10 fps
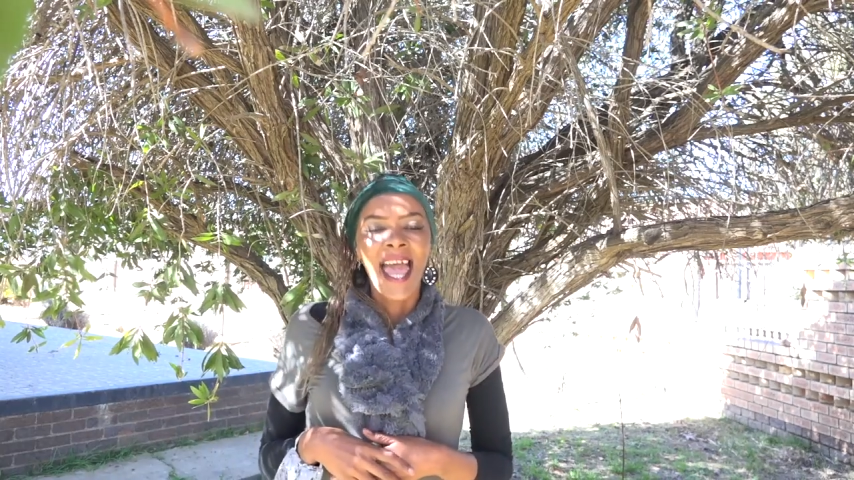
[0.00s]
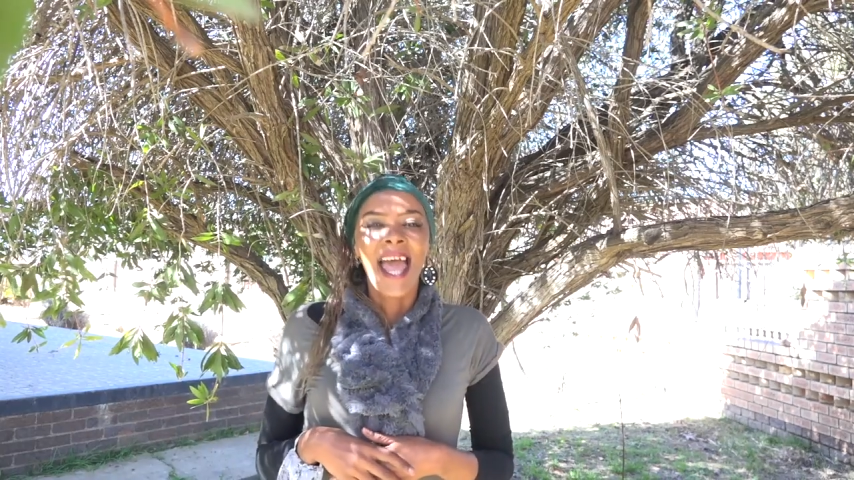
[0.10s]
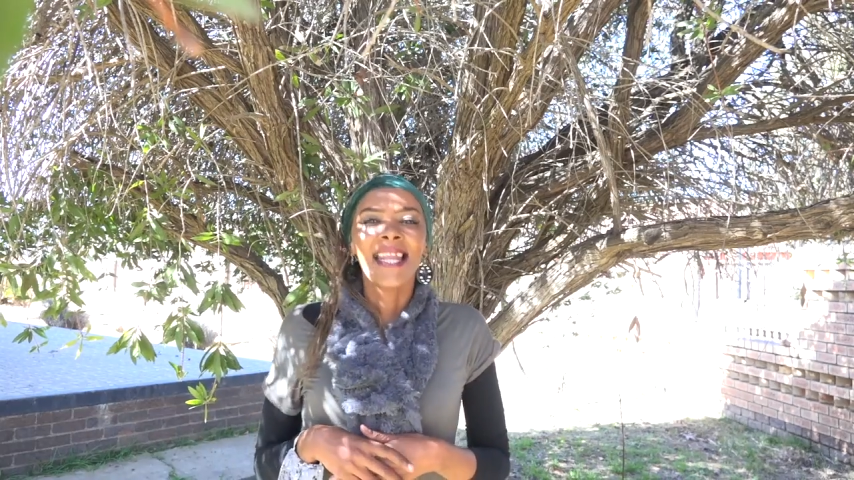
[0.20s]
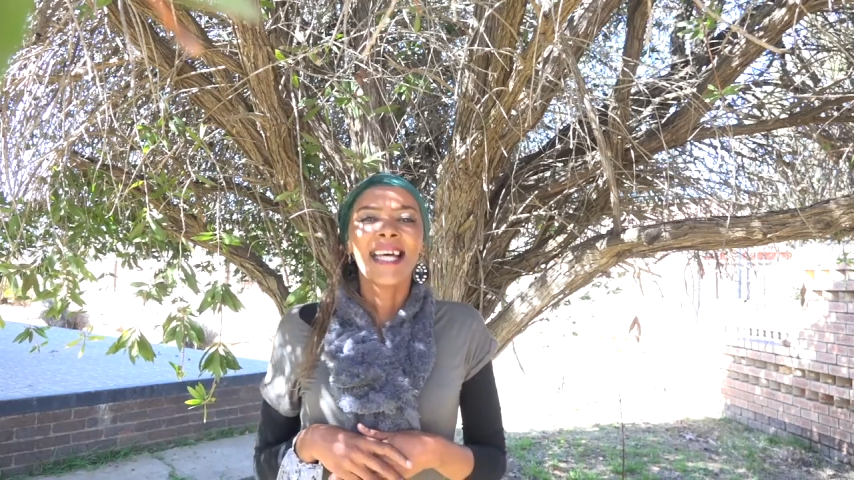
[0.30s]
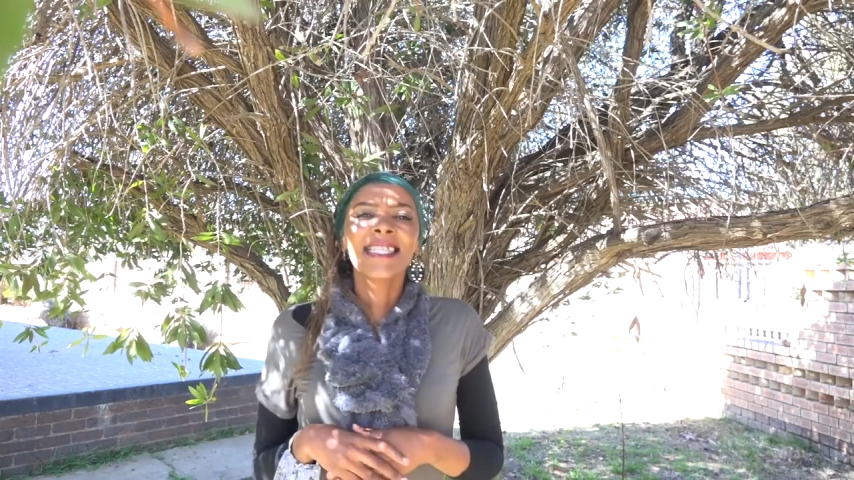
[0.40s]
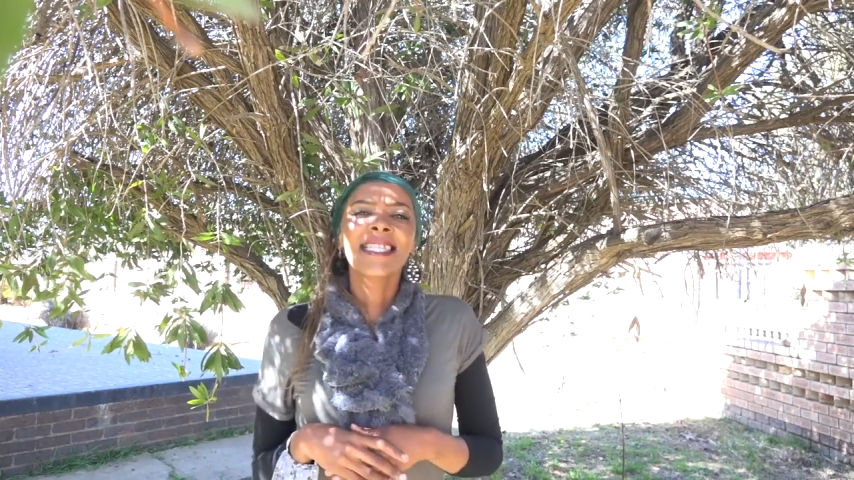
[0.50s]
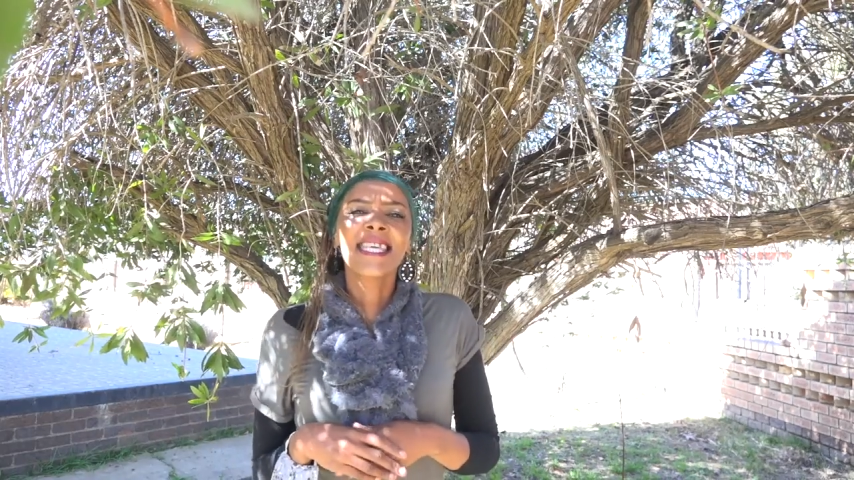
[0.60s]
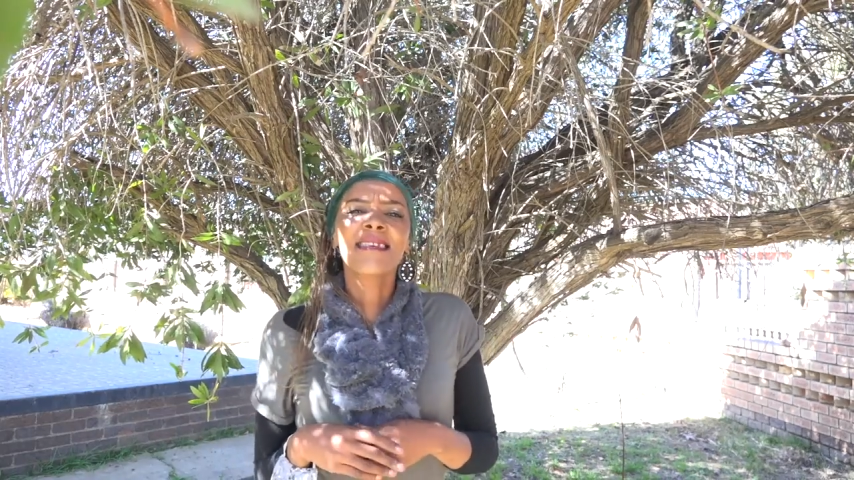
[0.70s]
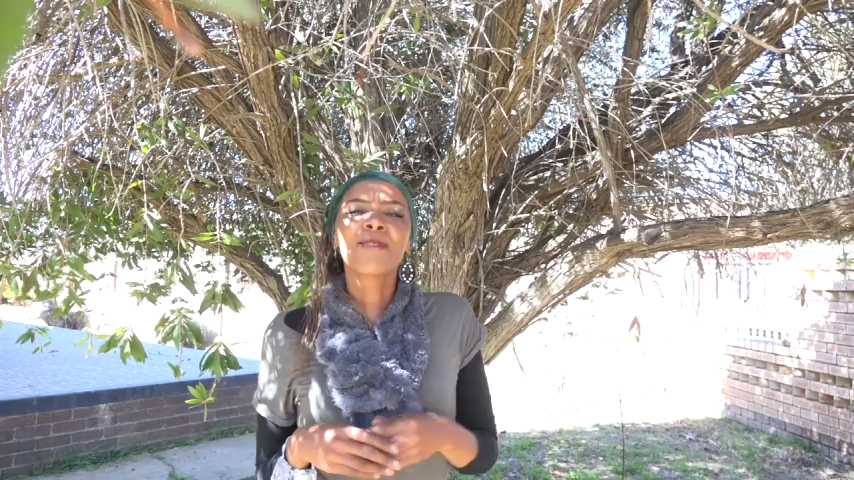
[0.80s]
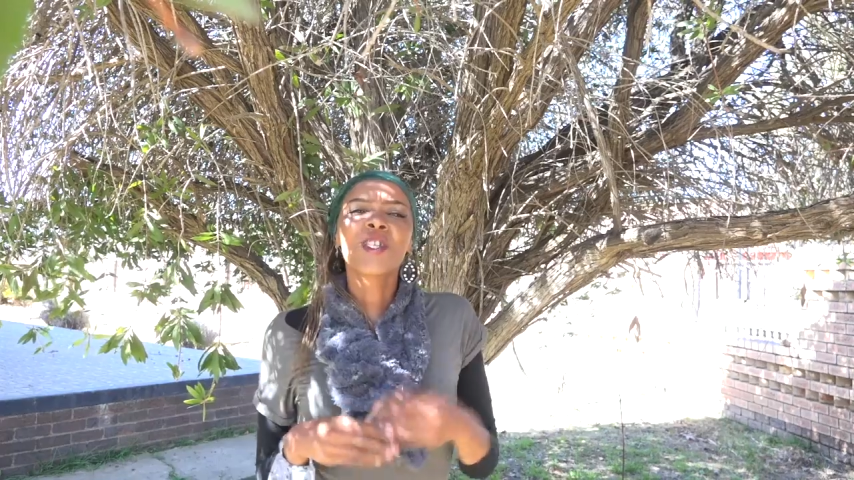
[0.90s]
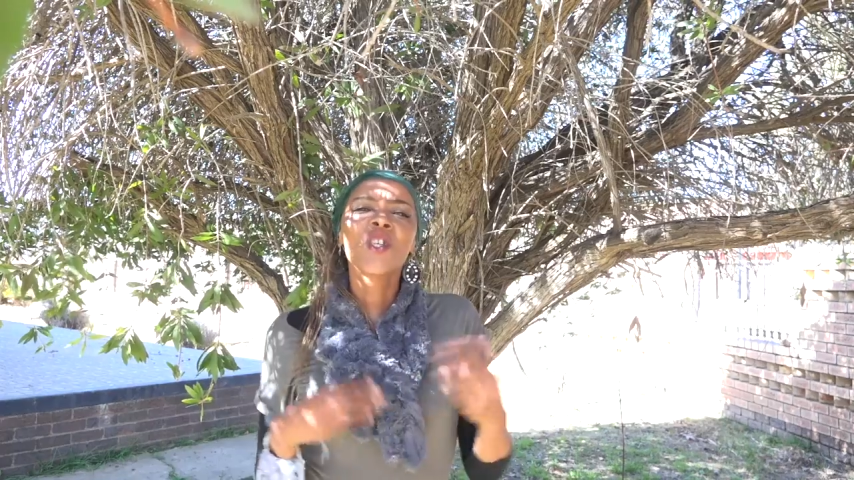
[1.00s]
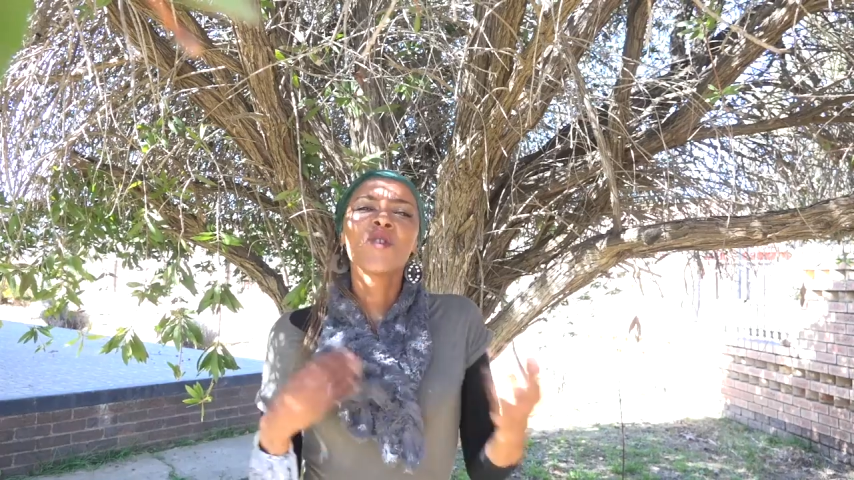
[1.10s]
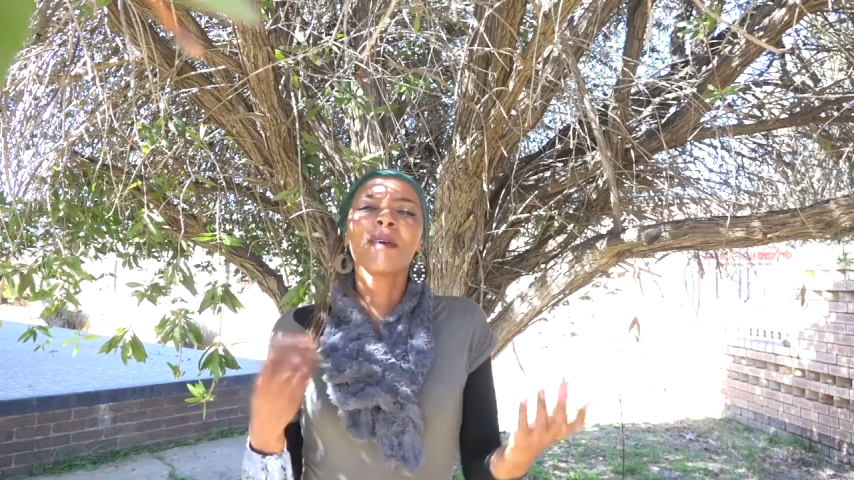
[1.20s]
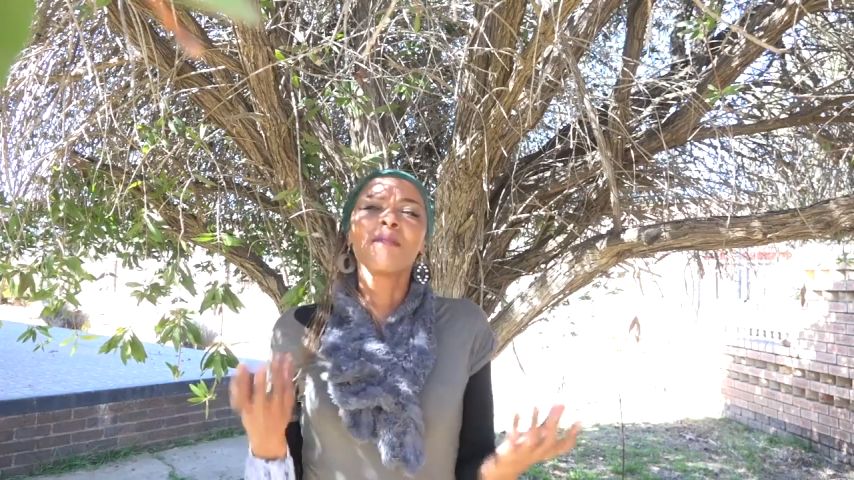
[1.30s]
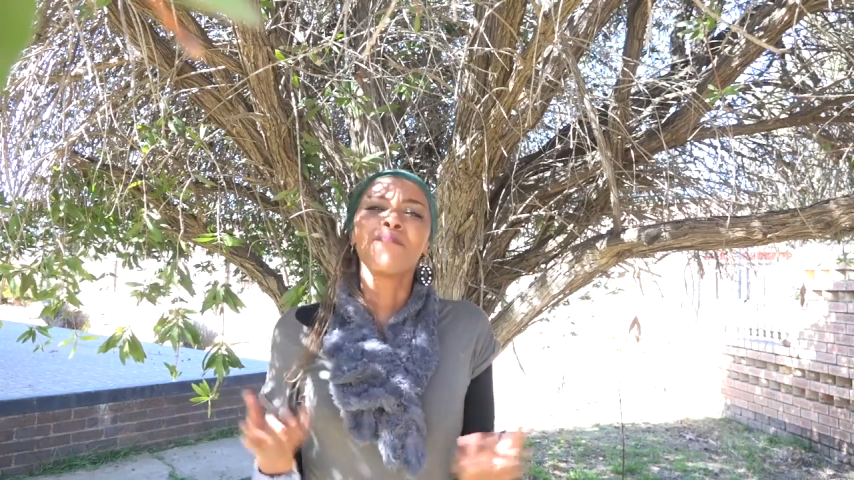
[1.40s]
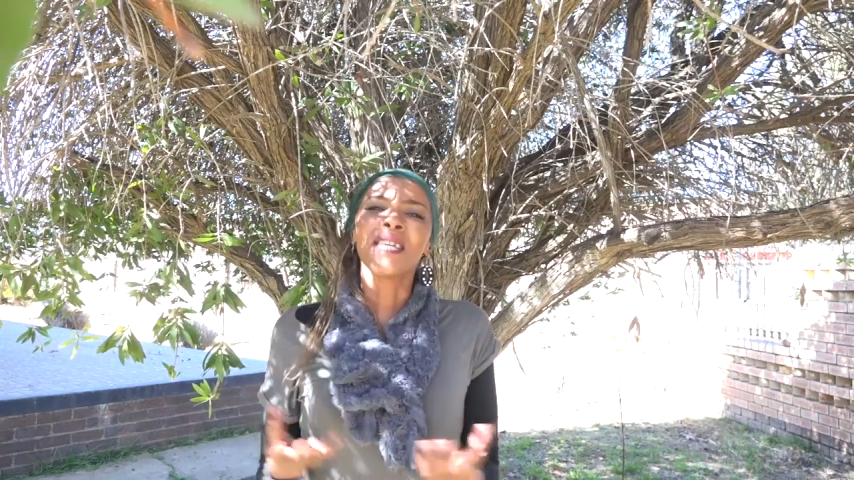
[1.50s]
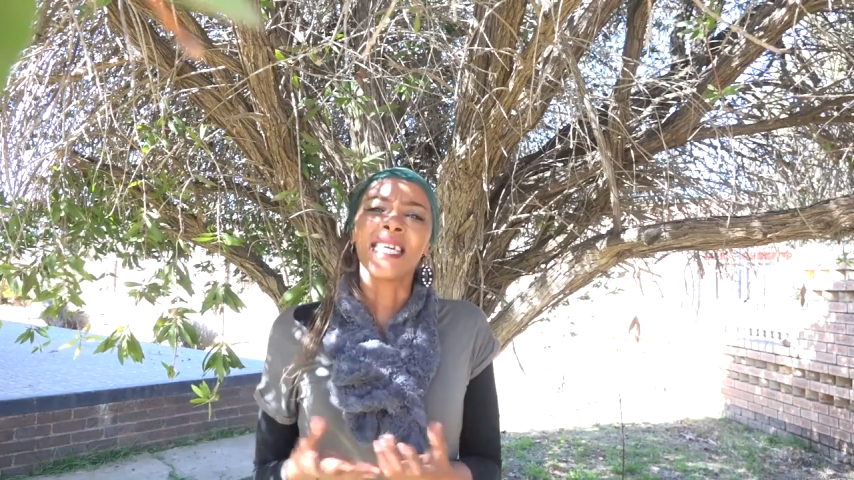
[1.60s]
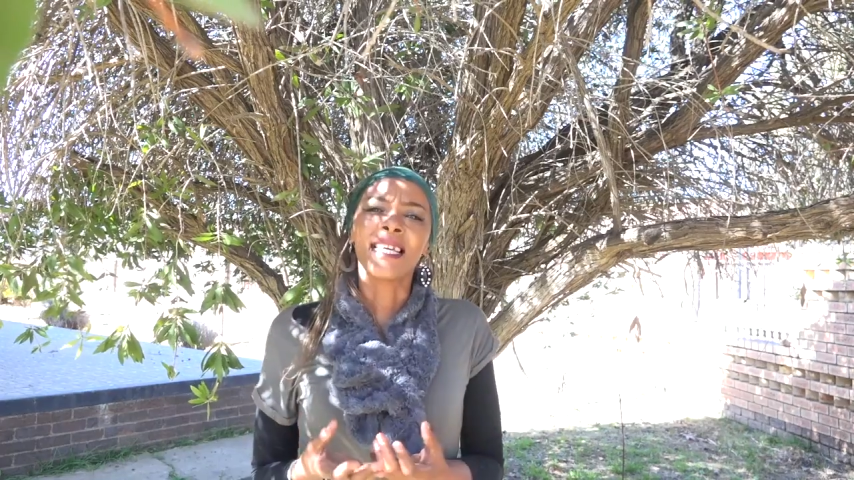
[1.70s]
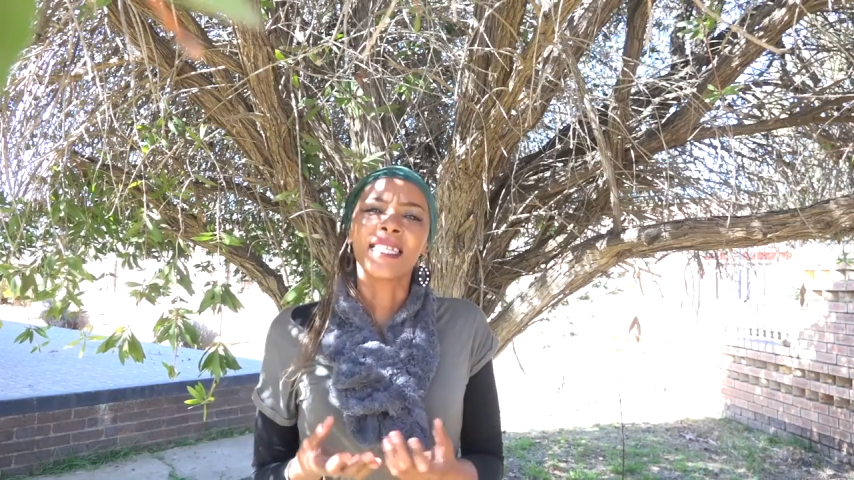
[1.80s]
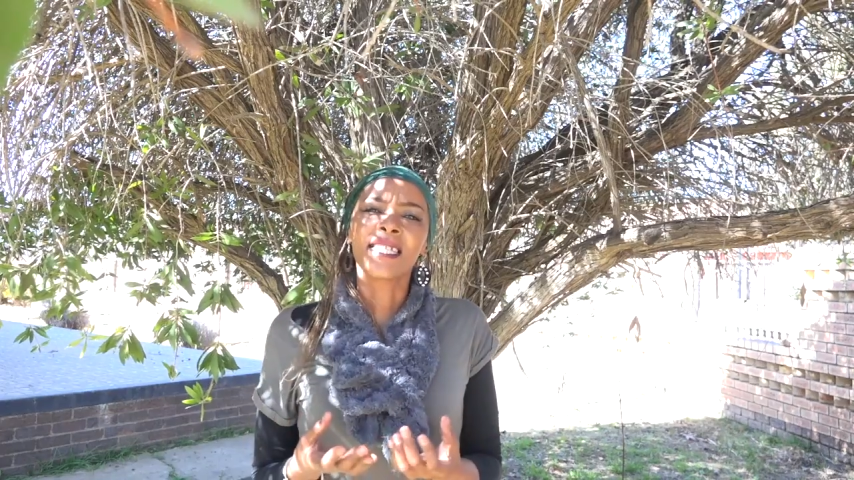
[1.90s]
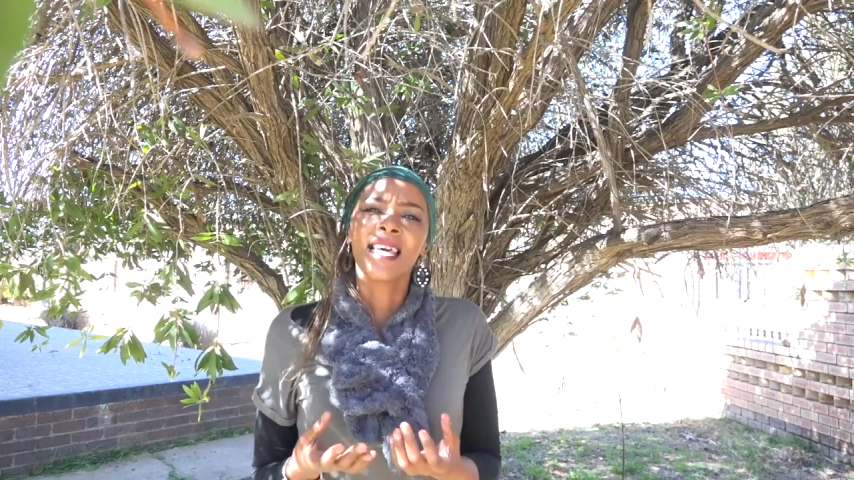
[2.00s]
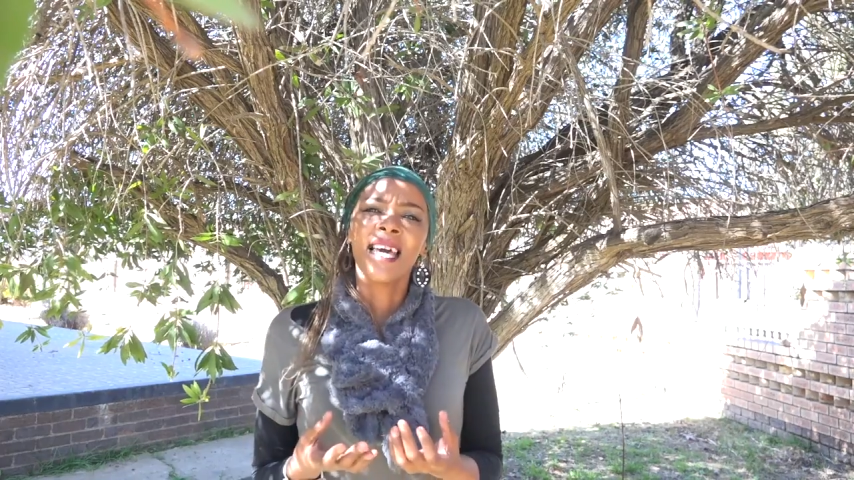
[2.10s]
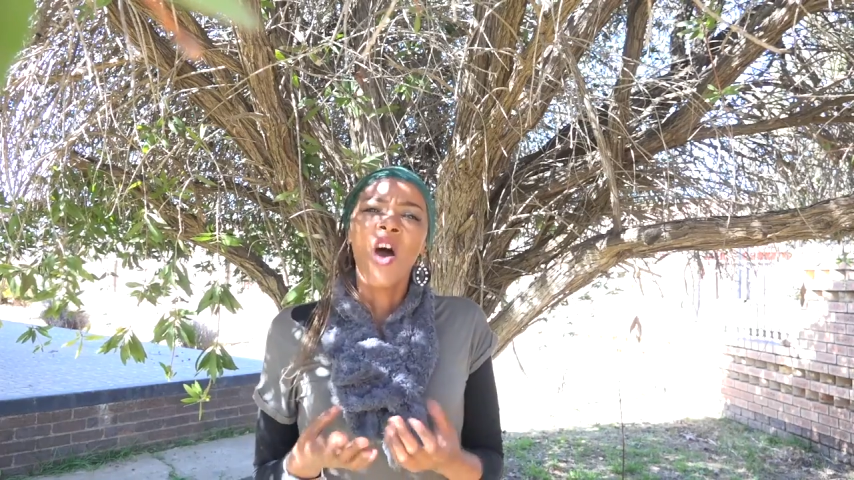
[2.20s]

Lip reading: and let's see them as human beings.